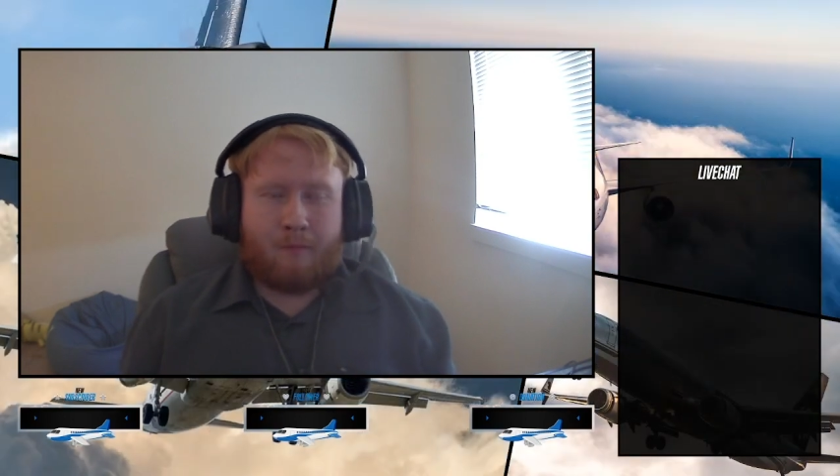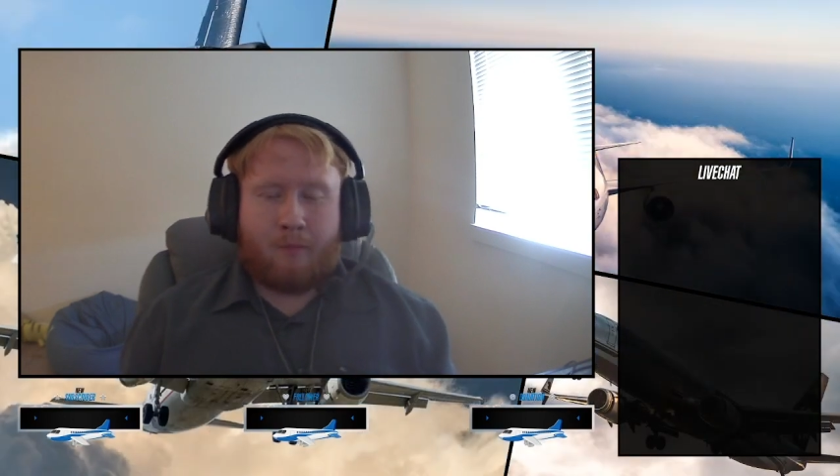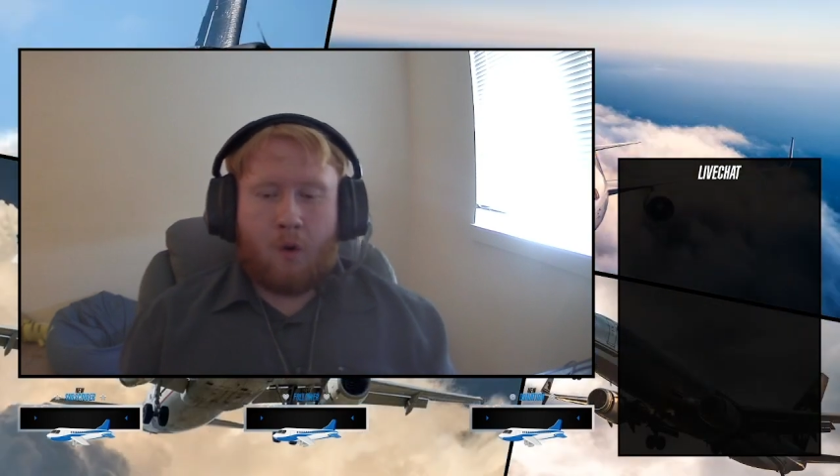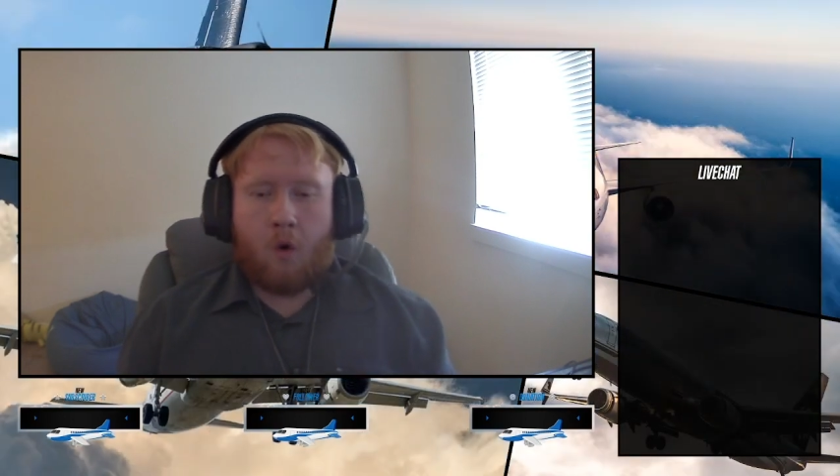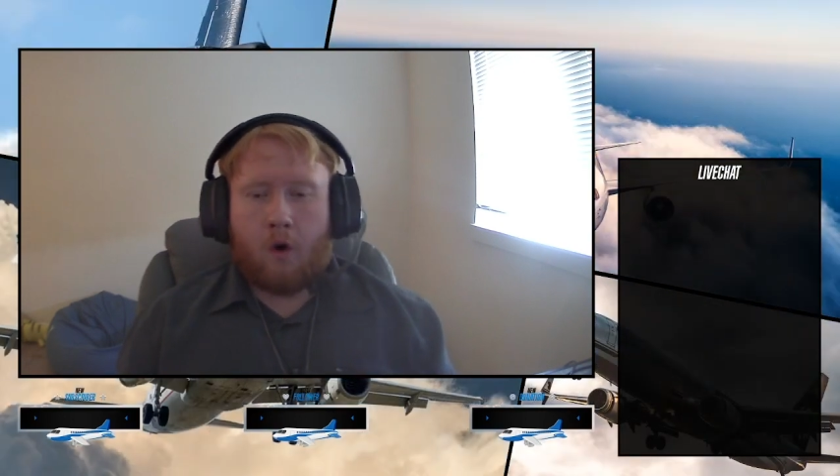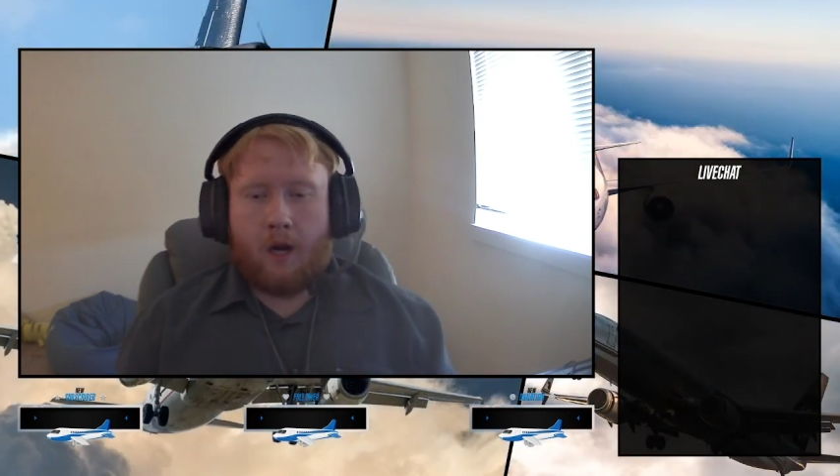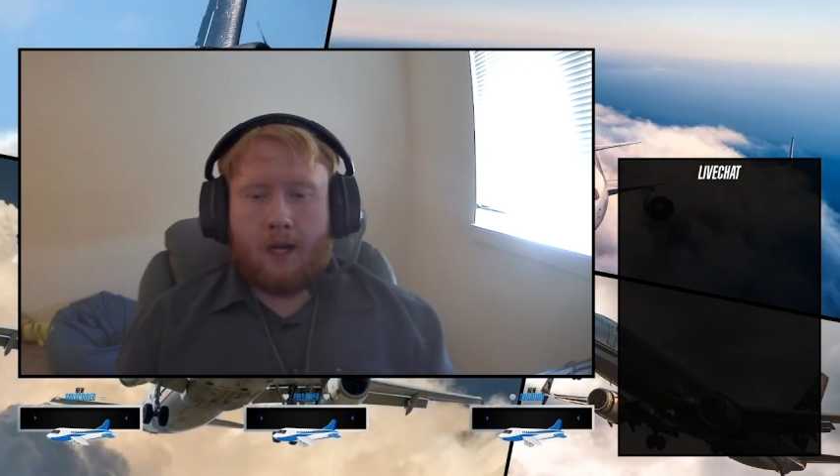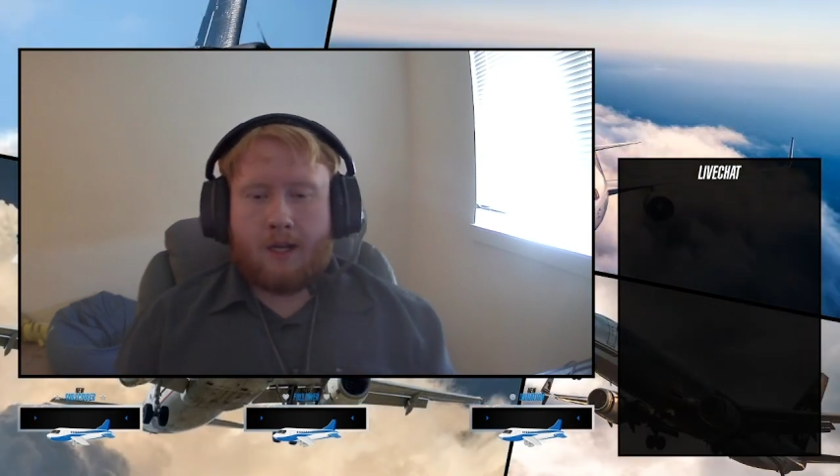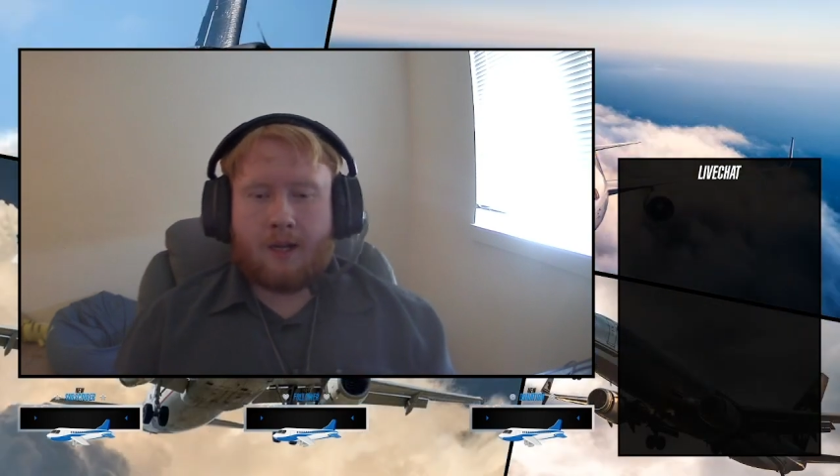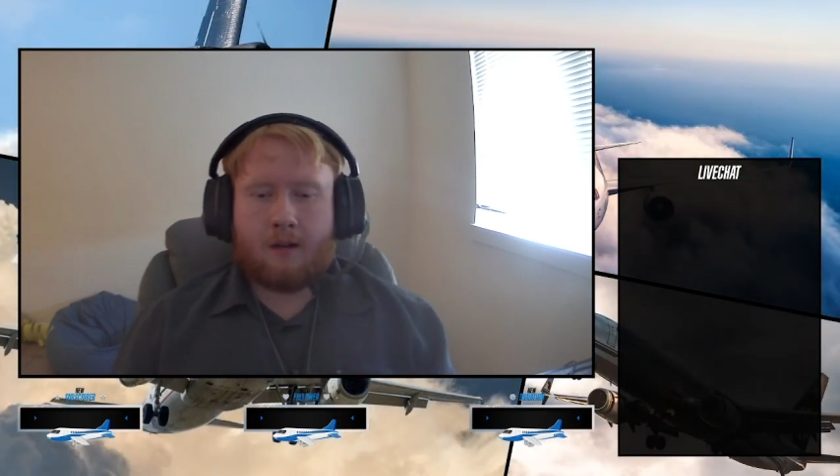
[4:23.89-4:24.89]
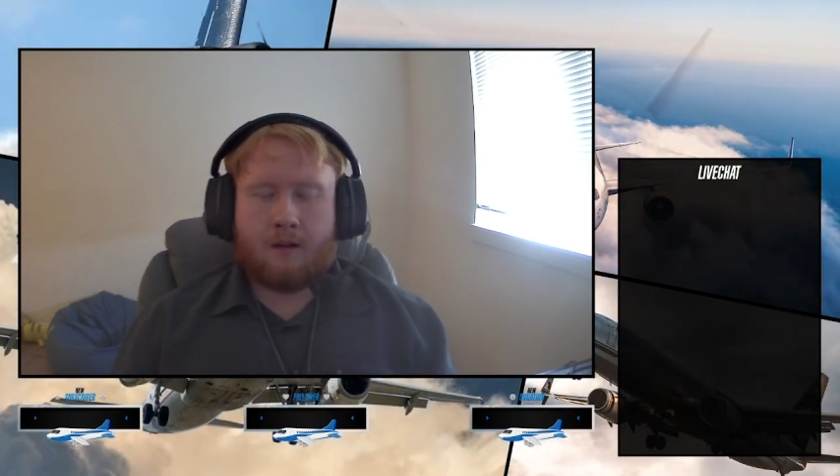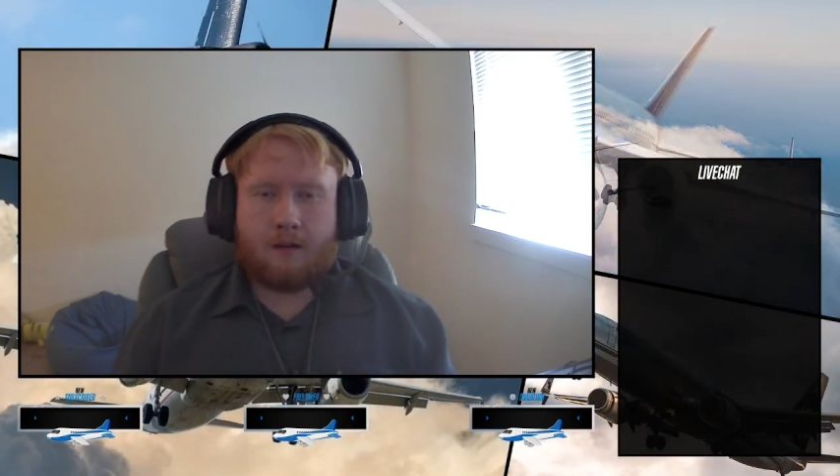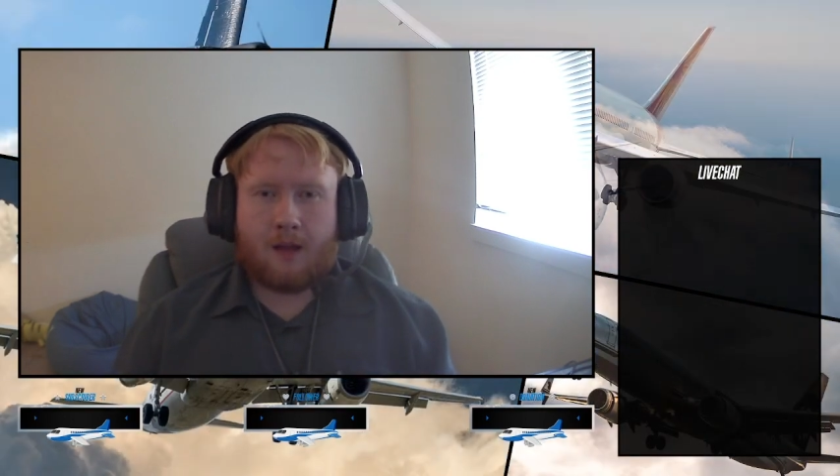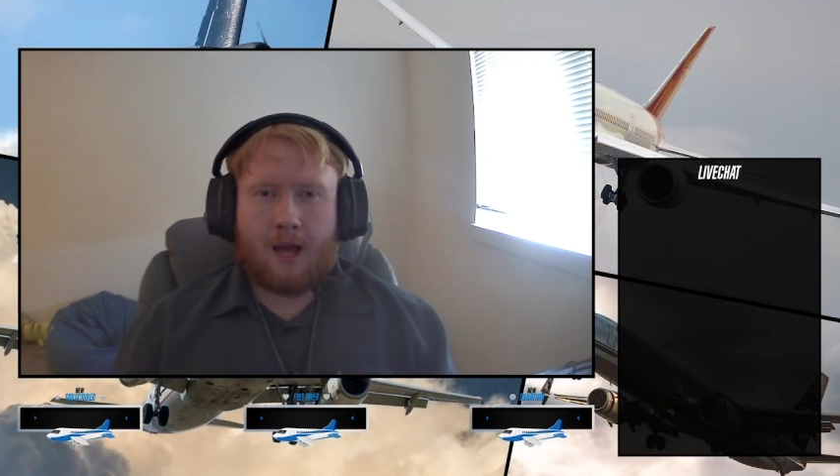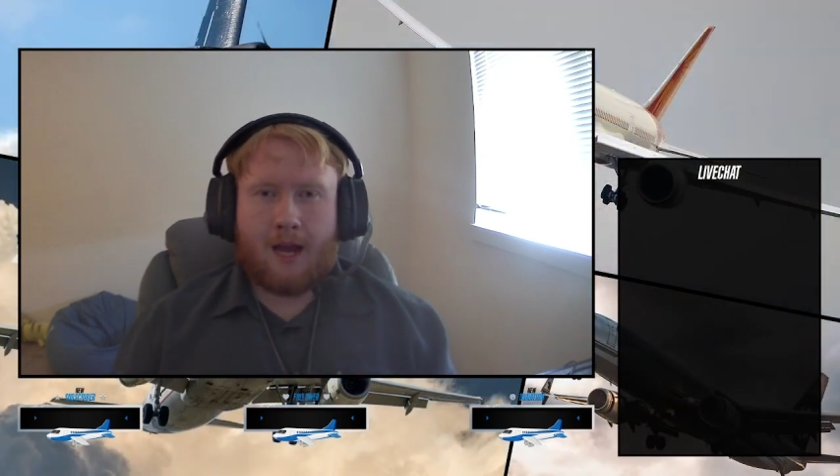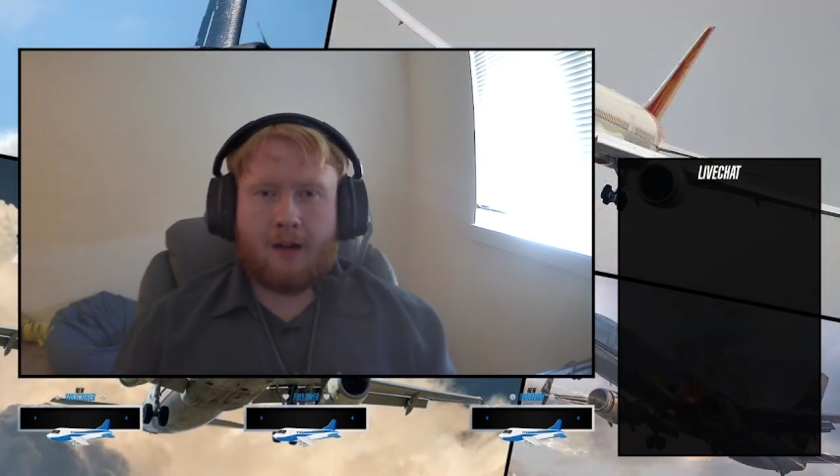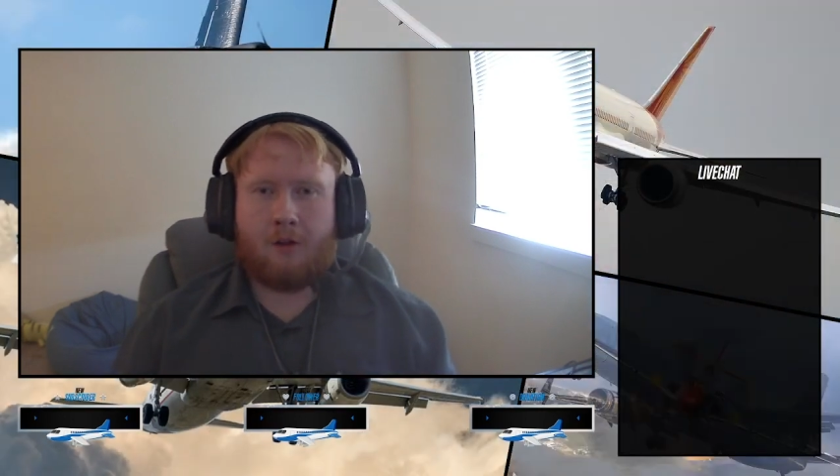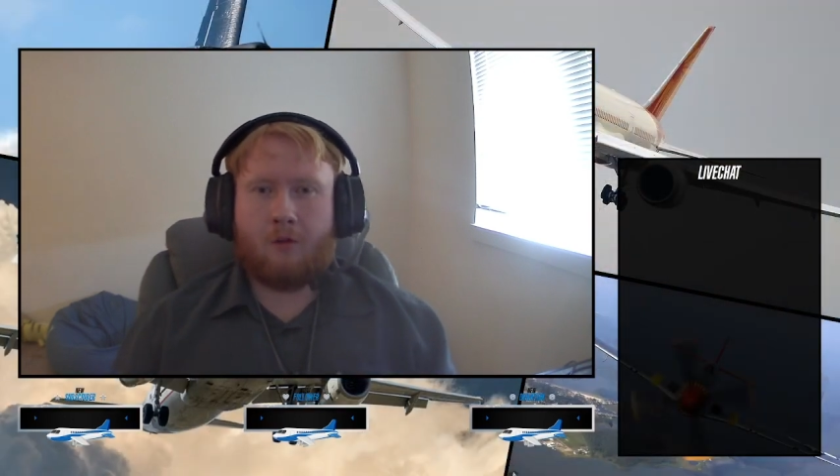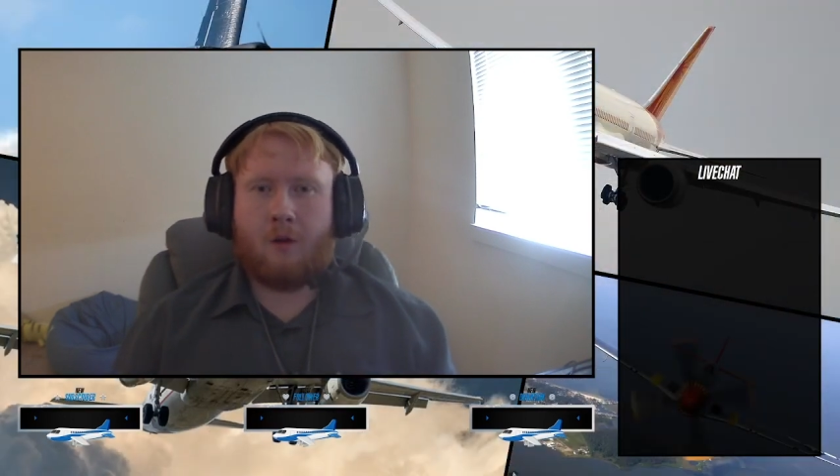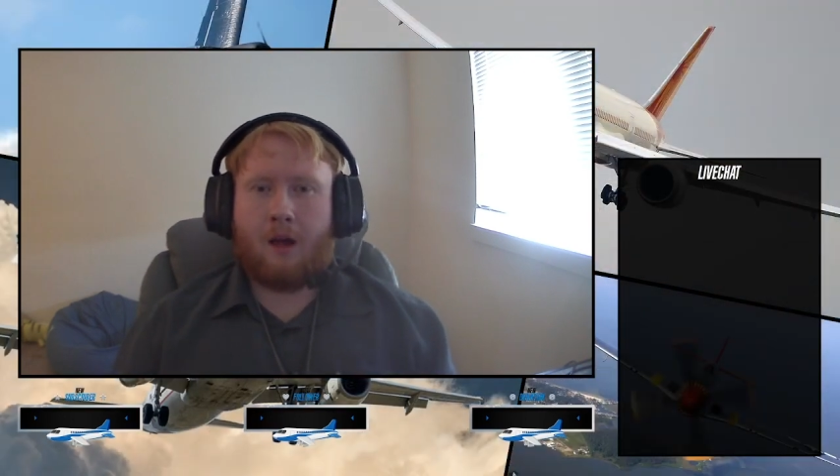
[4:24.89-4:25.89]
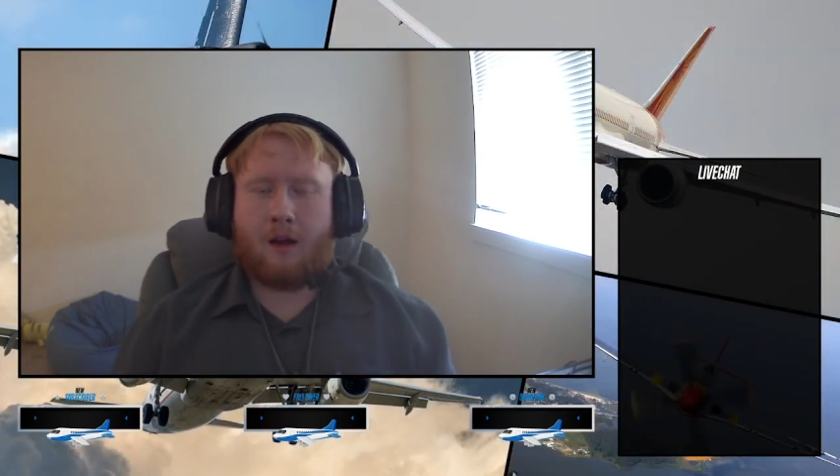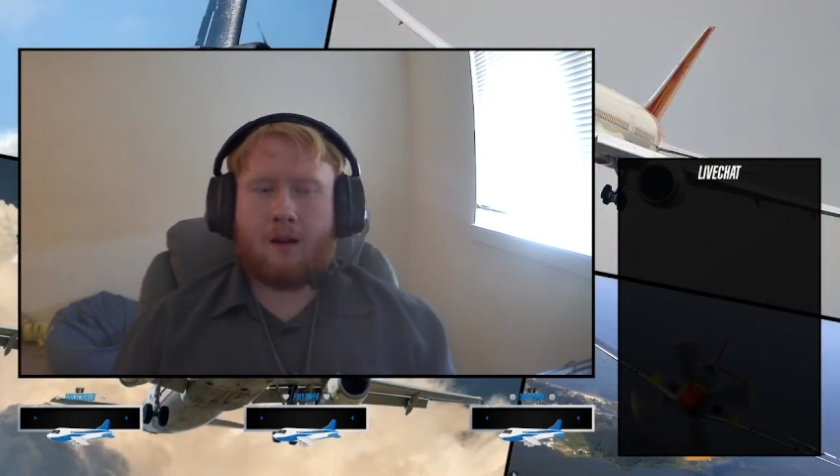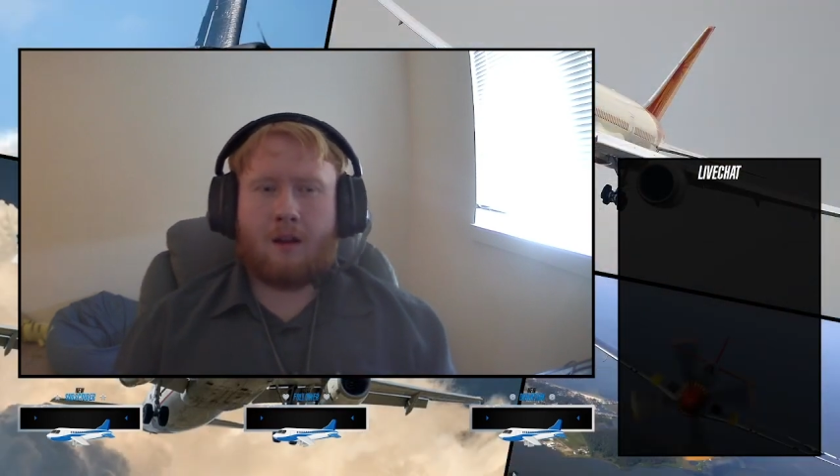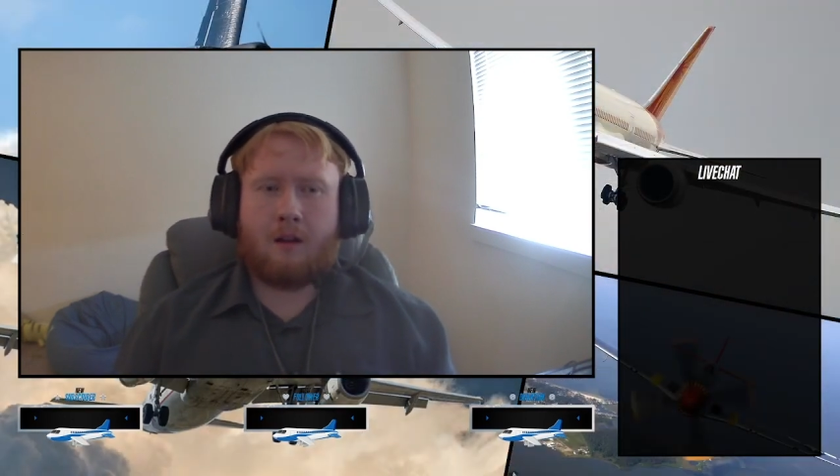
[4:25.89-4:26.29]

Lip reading: point, I know